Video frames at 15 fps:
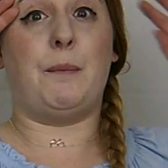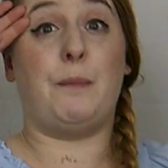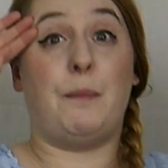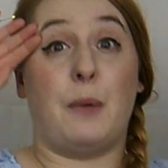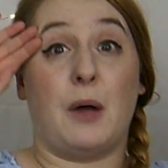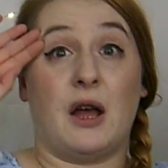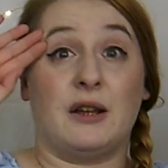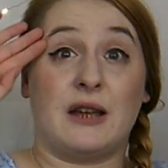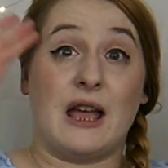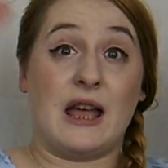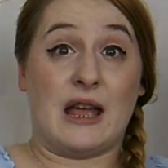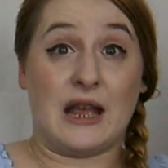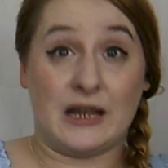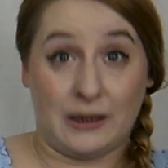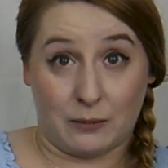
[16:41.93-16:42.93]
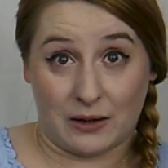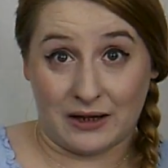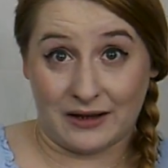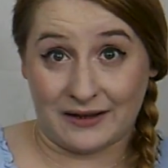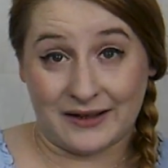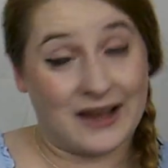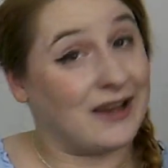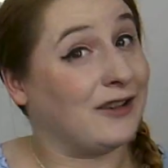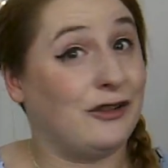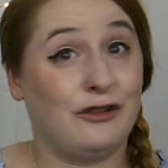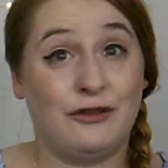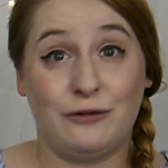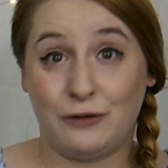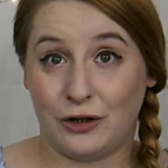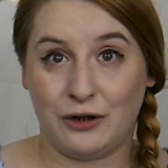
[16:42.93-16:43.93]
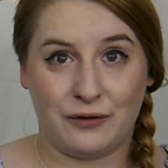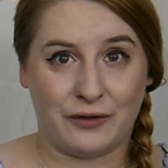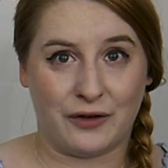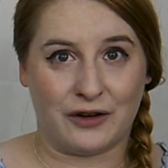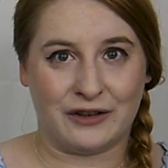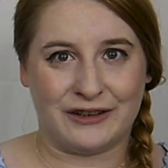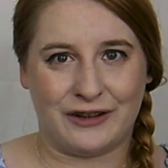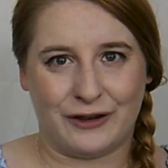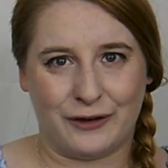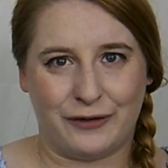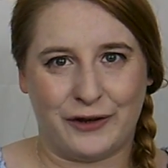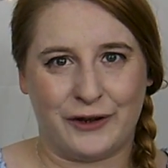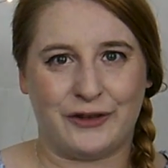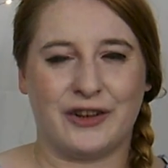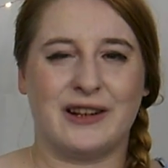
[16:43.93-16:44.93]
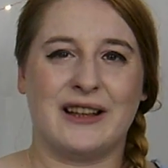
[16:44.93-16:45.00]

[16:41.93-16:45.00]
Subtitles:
But anyway, that's getting too far into the future.